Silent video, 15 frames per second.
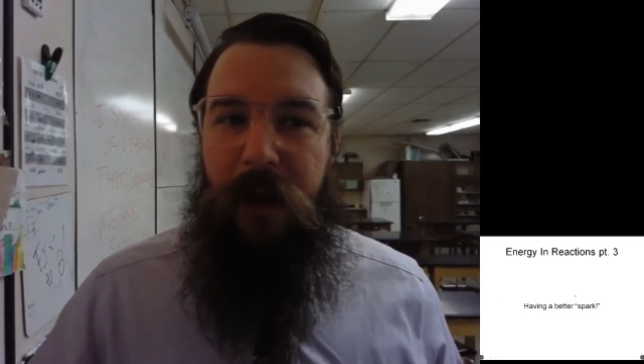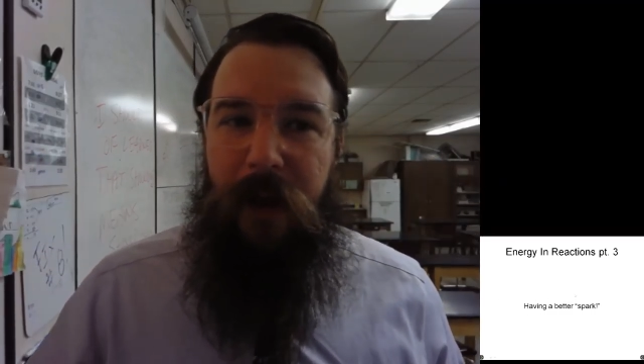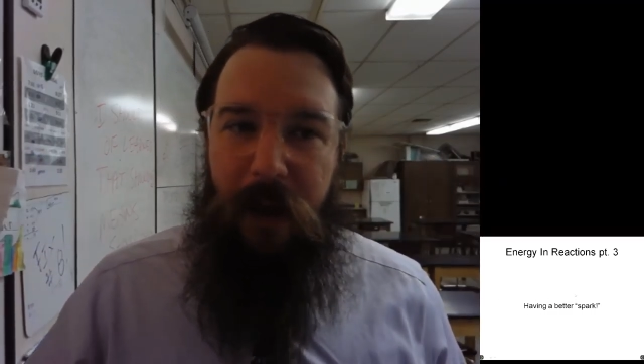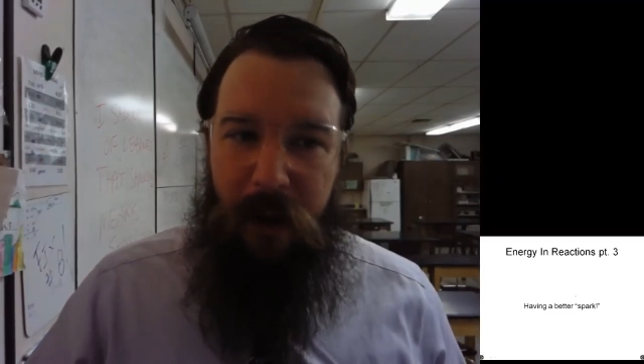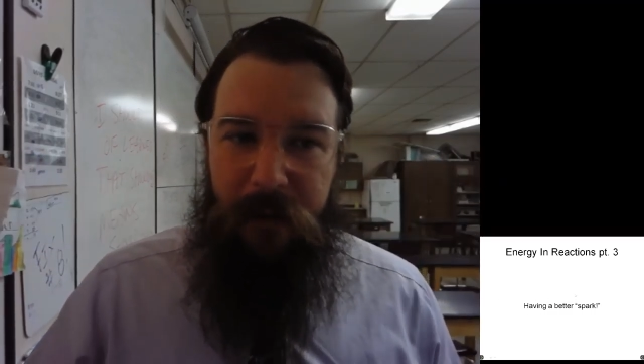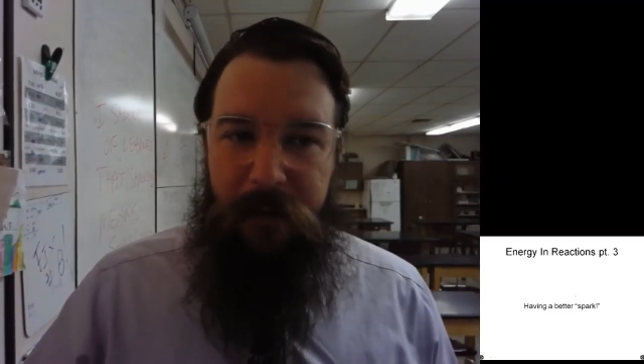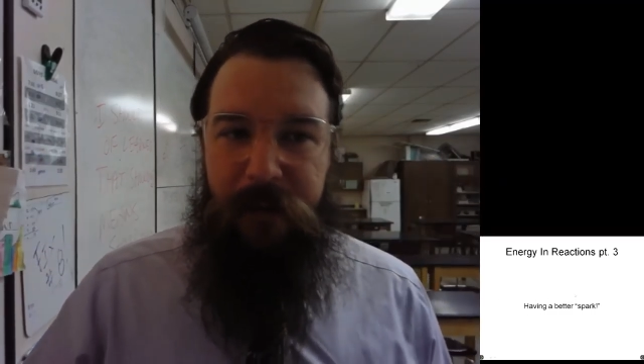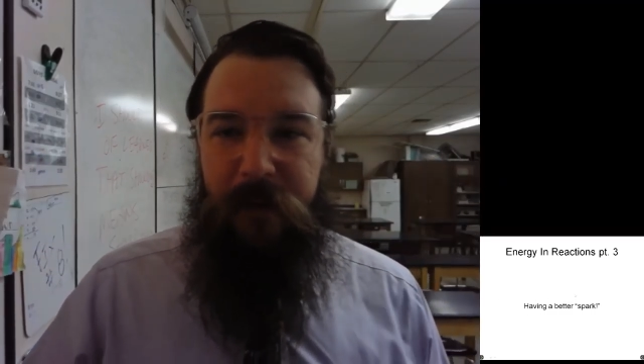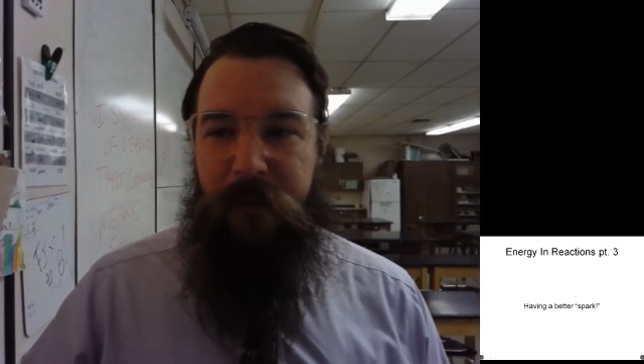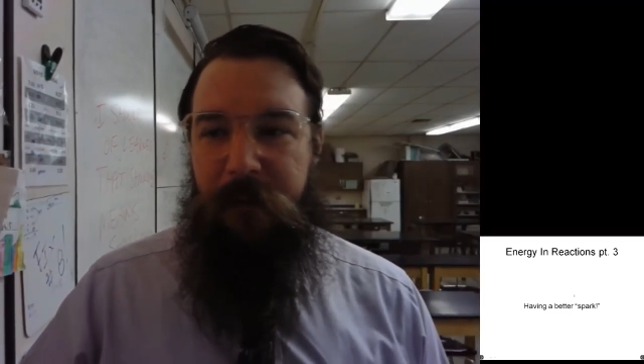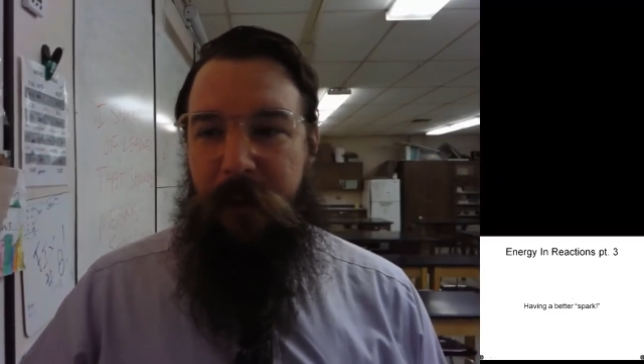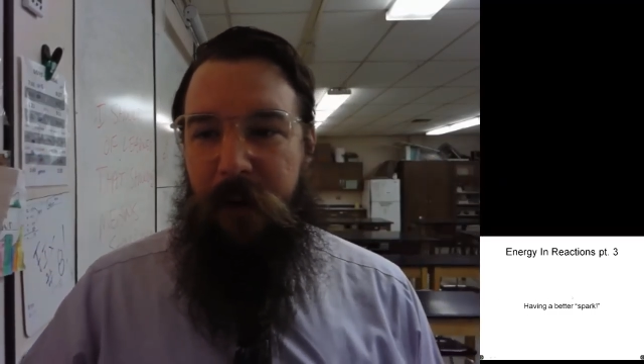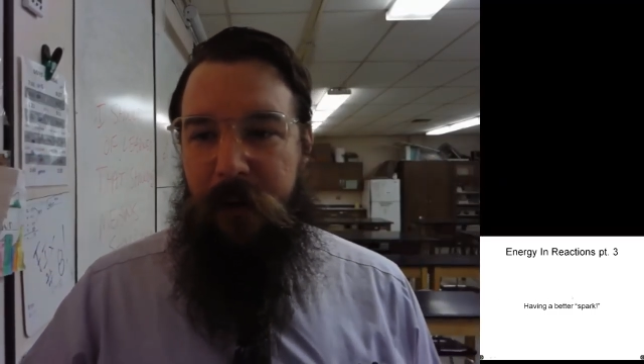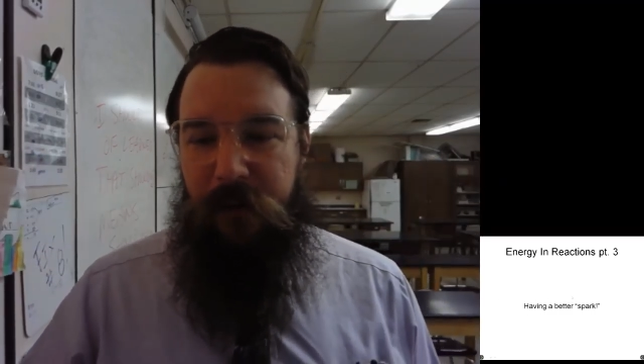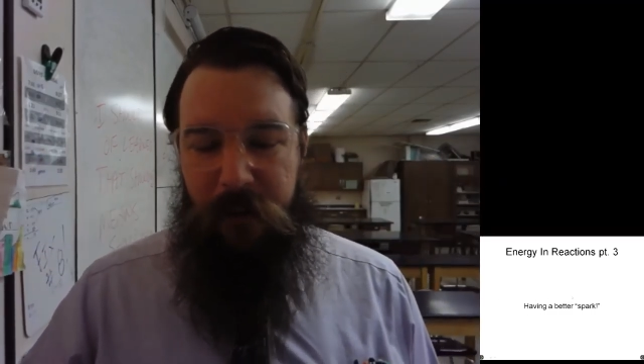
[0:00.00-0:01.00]
Uh, this
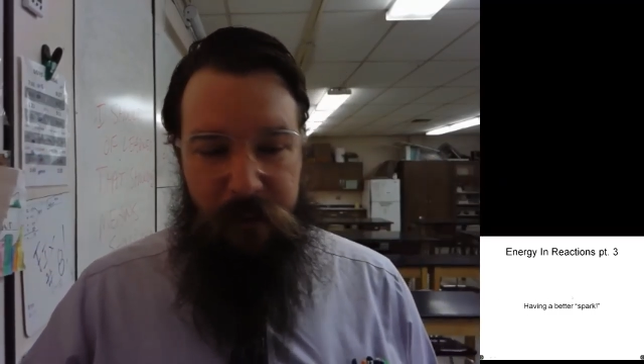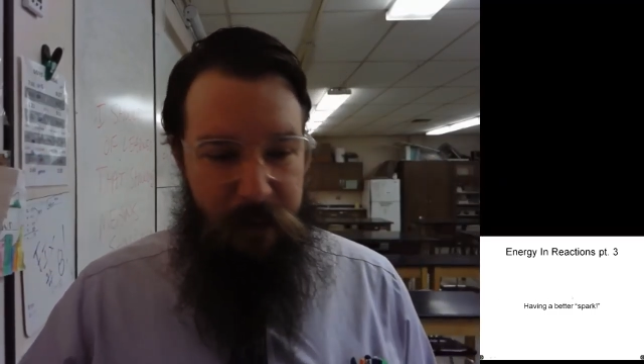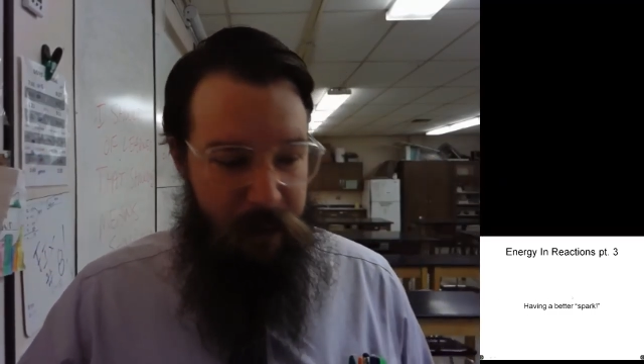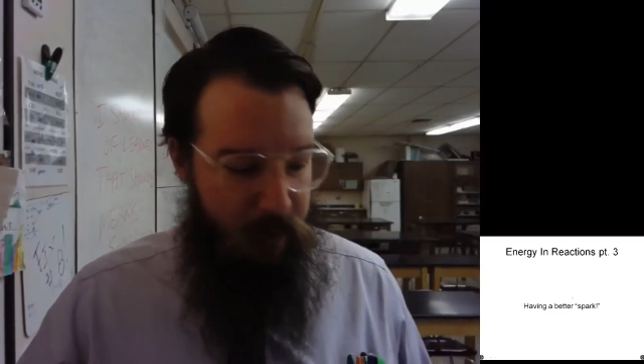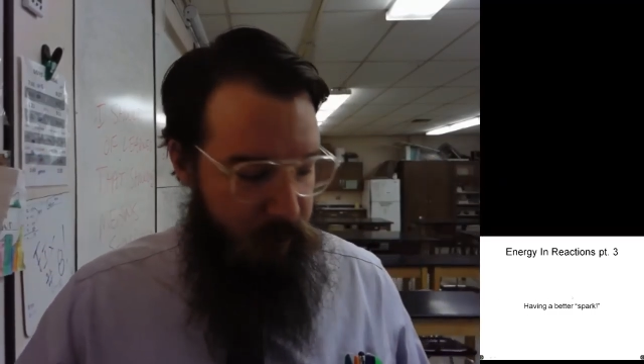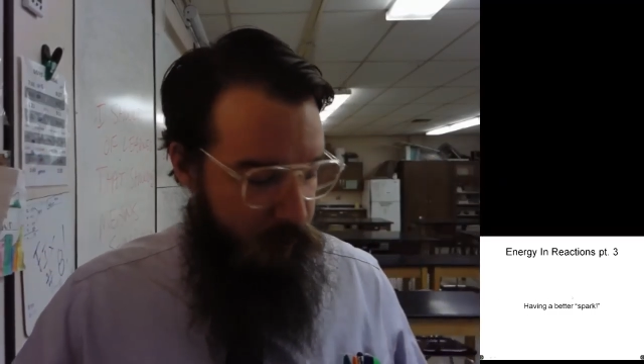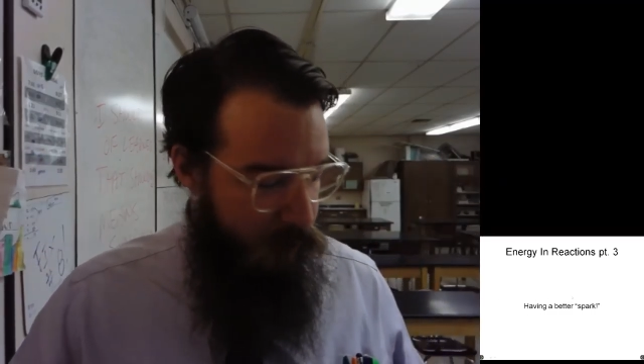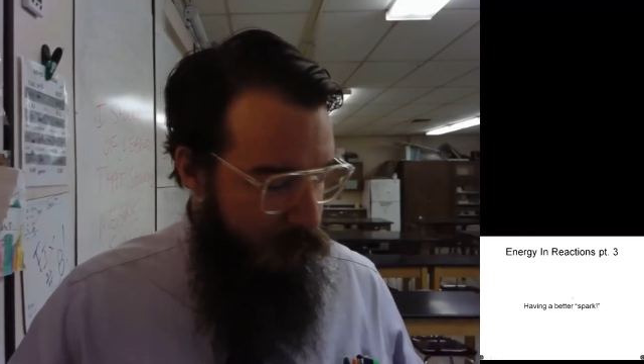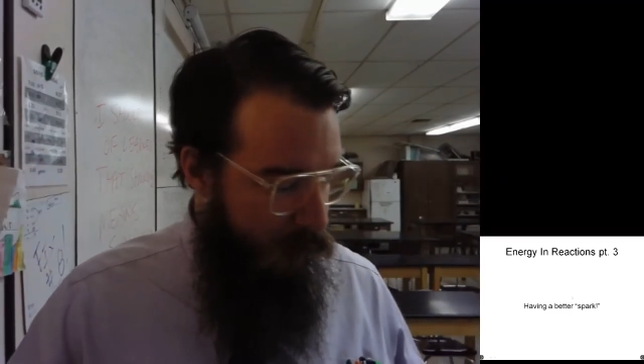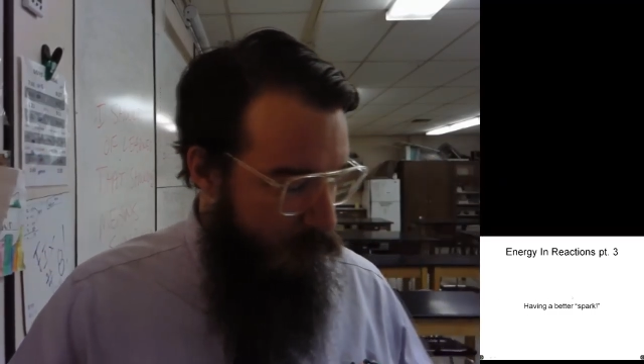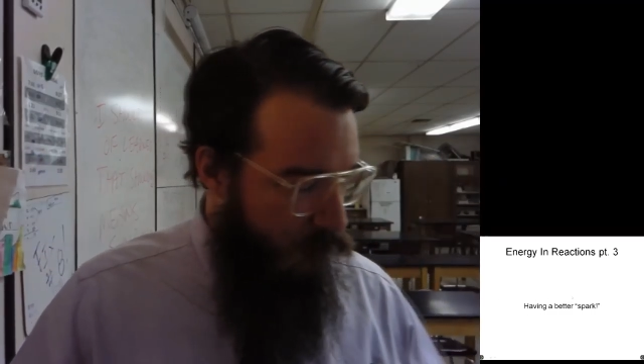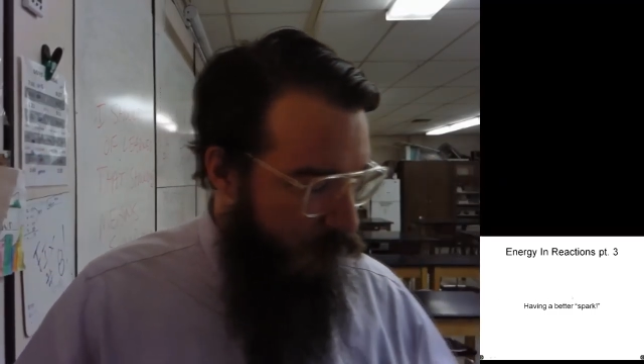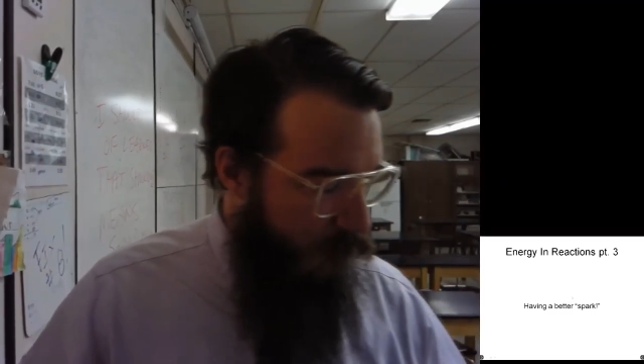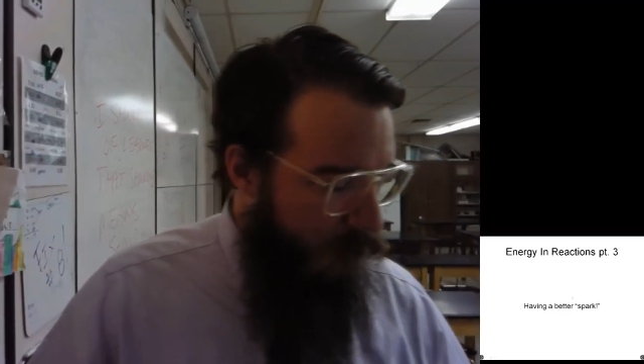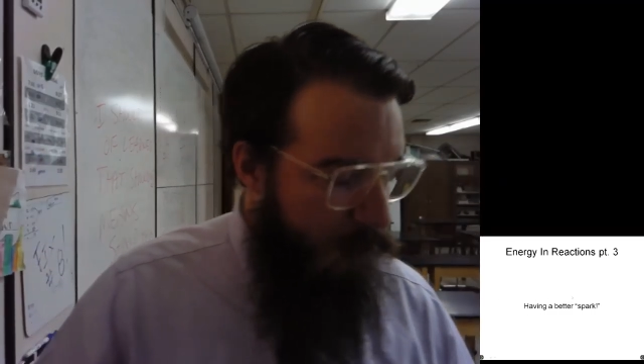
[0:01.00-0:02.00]
part is just an
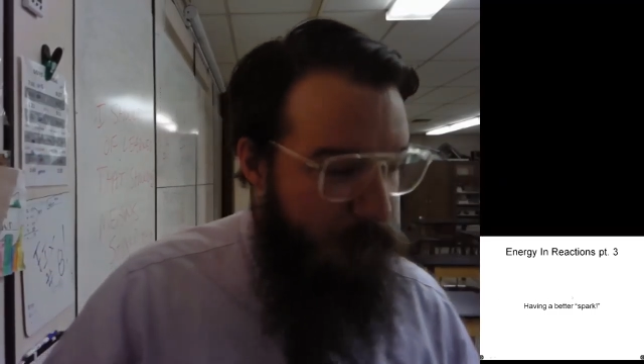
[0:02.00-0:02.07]
introduction.